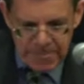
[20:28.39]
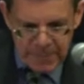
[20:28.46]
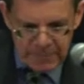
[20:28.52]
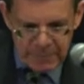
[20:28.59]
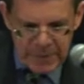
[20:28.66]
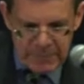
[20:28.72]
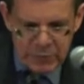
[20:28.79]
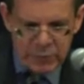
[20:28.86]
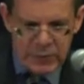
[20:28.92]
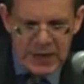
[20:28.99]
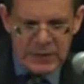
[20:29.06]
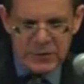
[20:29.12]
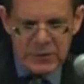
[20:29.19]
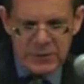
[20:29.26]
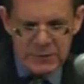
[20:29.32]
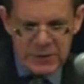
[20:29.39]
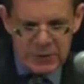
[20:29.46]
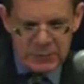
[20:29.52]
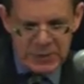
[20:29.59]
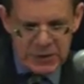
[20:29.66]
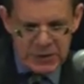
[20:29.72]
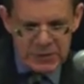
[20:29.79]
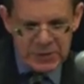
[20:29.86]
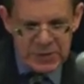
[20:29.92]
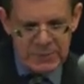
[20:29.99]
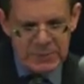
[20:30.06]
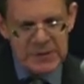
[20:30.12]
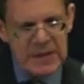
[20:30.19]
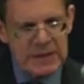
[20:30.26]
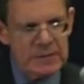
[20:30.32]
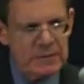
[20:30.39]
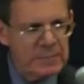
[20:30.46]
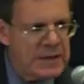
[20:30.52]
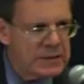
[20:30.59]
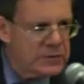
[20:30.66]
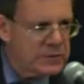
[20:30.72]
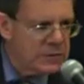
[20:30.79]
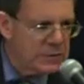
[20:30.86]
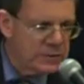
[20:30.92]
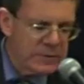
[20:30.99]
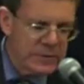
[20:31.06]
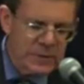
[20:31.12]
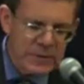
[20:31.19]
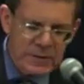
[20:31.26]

of people who entered the field because of some sentimental